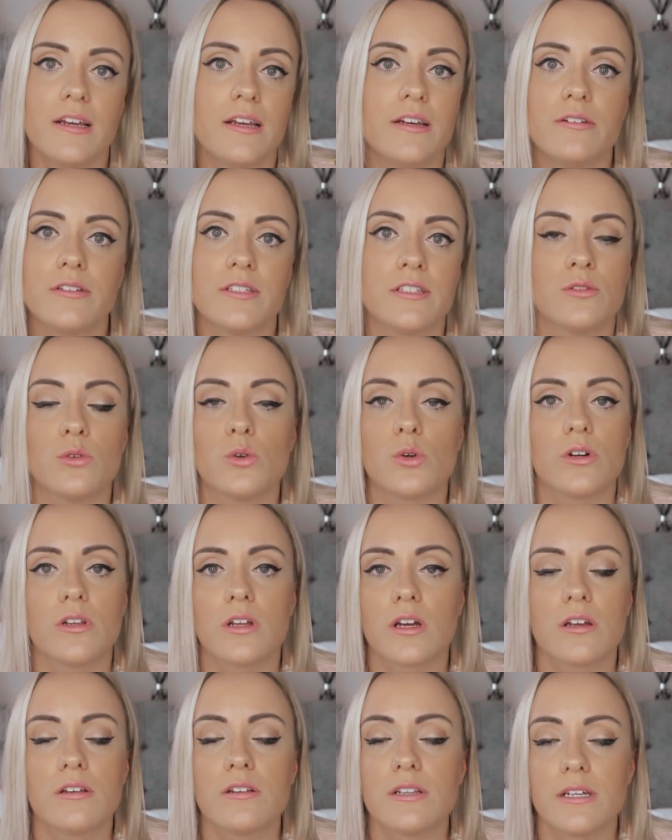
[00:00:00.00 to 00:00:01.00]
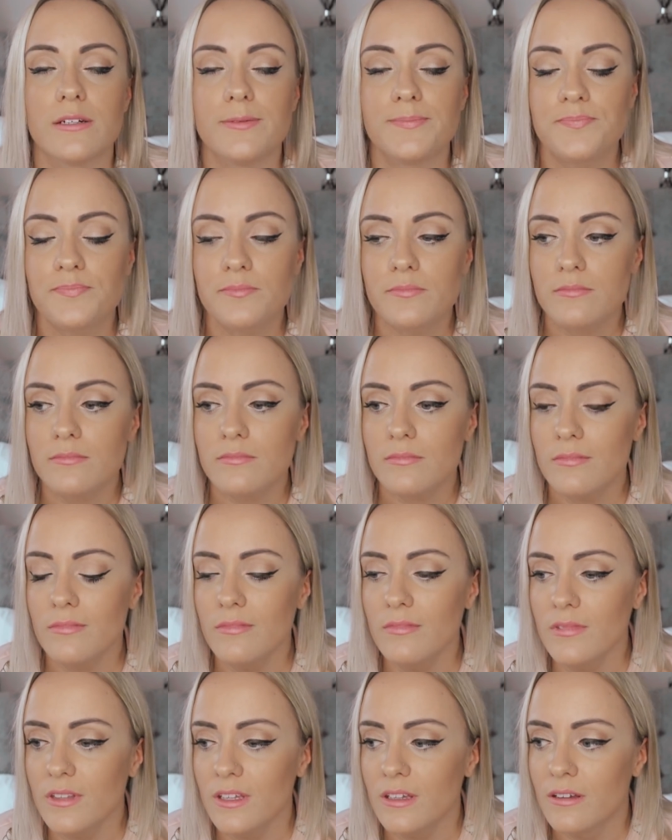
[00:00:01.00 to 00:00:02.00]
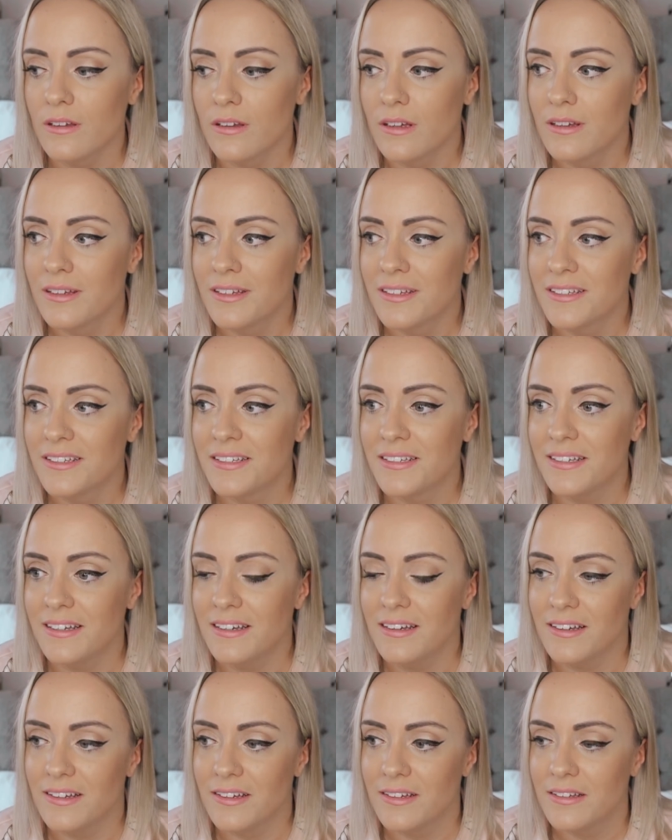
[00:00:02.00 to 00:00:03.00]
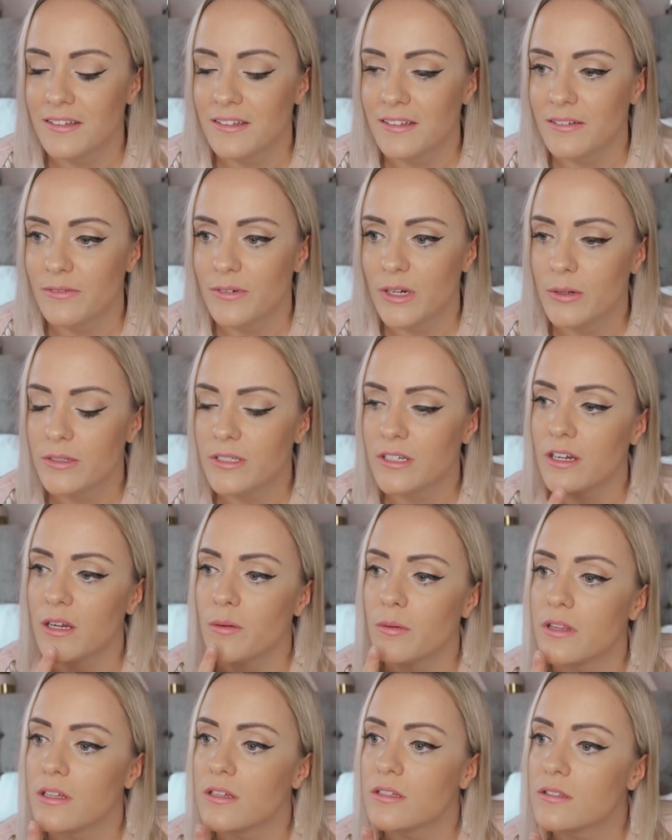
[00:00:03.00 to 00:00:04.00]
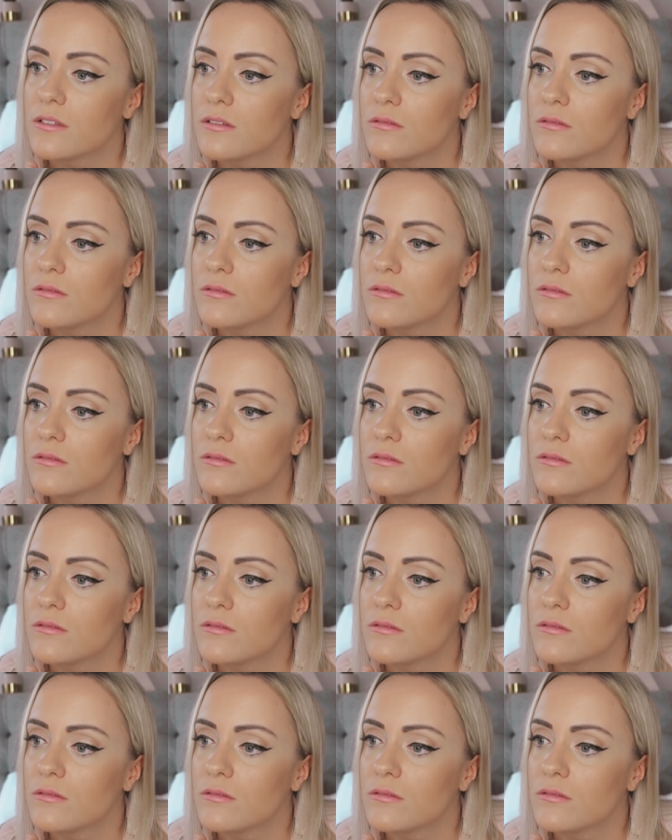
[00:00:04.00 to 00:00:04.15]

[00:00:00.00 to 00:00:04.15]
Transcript: It was just awkward, I couldn't deal. Yeah, where was I going with this?